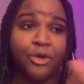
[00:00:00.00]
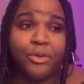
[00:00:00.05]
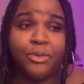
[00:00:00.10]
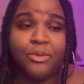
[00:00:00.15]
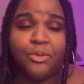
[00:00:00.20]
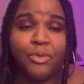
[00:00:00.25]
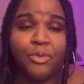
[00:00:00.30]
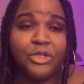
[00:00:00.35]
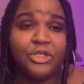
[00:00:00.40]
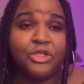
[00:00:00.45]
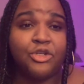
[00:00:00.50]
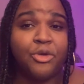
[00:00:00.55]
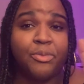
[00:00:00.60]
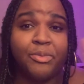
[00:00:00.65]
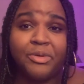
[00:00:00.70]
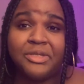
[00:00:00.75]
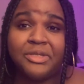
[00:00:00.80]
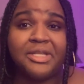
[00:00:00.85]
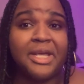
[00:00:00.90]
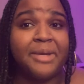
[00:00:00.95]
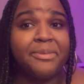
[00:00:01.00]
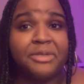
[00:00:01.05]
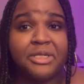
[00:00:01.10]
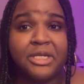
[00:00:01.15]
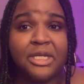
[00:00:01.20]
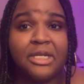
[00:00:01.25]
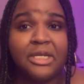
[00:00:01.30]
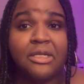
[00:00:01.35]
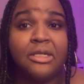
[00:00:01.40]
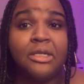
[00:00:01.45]
what's your
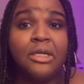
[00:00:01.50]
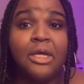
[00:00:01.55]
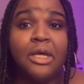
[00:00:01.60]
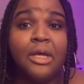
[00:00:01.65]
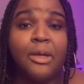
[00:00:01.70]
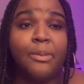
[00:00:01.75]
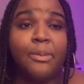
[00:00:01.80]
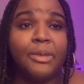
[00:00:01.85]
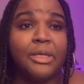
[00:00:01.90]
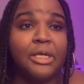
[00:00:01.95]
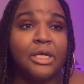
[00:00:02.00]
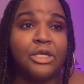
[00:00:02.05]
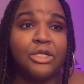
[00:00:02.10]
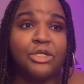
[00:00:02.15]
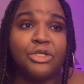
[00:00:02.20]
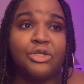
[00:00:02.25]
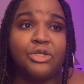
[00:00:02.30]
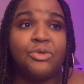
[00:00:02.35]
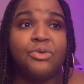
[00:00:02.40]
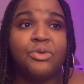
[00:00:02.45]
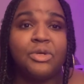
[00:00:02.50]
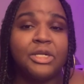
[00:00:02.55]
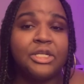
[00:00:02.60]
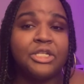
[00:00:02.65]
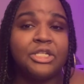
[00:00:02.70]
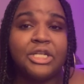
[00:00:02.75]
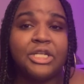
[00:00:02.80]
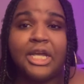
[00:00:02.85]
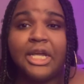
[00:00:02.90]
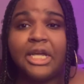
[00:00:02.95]
perception, because you could
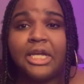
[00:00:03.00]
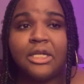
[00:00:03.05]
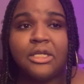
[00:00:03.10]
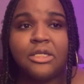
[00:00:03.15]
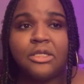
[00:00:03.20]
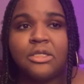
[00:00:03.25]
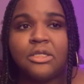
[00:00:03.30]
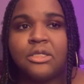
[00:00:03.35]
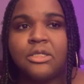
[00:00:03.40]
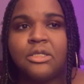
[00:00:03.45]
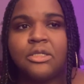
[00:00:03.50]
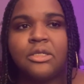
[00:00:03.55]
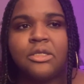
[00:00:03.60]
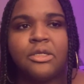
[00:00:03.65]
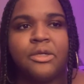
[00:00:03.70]
change